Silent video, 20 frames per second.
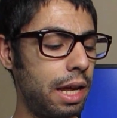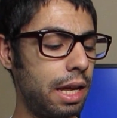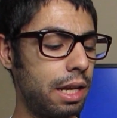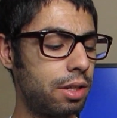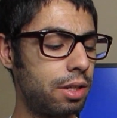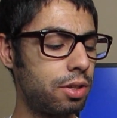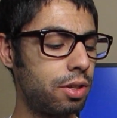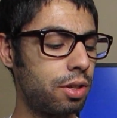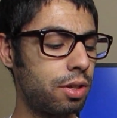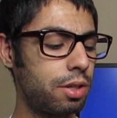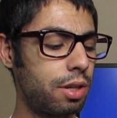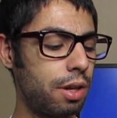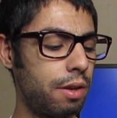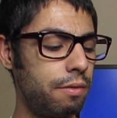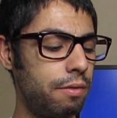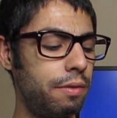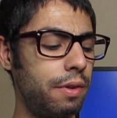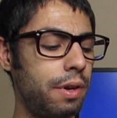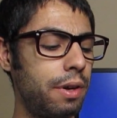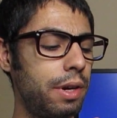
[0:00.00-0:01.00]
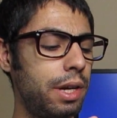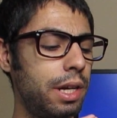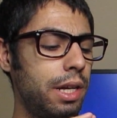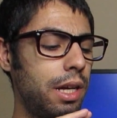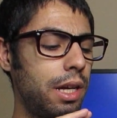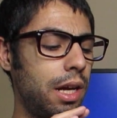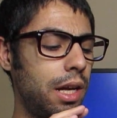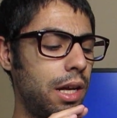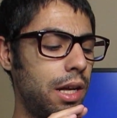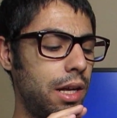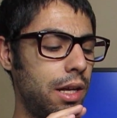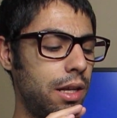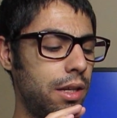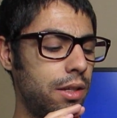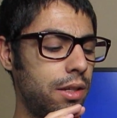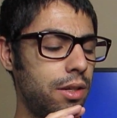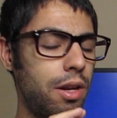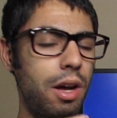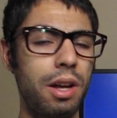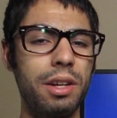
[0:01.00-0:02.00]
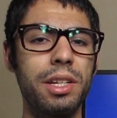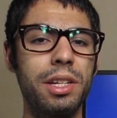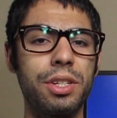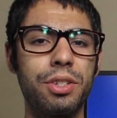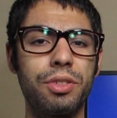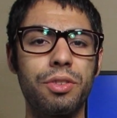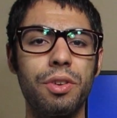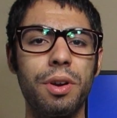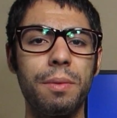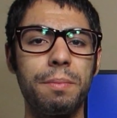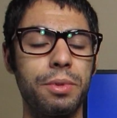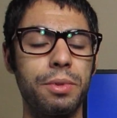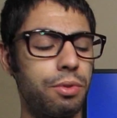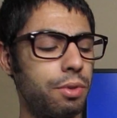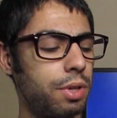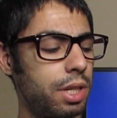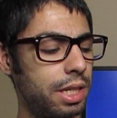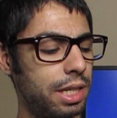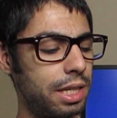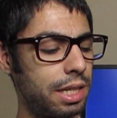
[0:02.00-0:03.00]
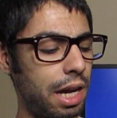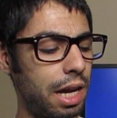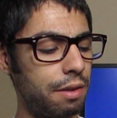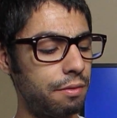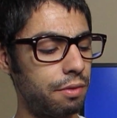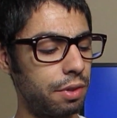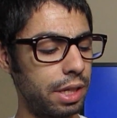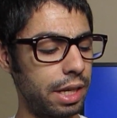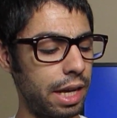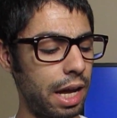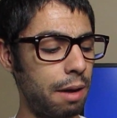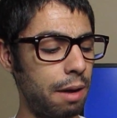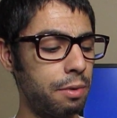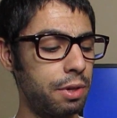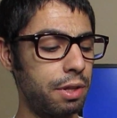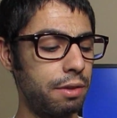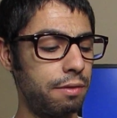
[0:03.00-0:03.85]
It's just a very nondescript sort of design for the camera.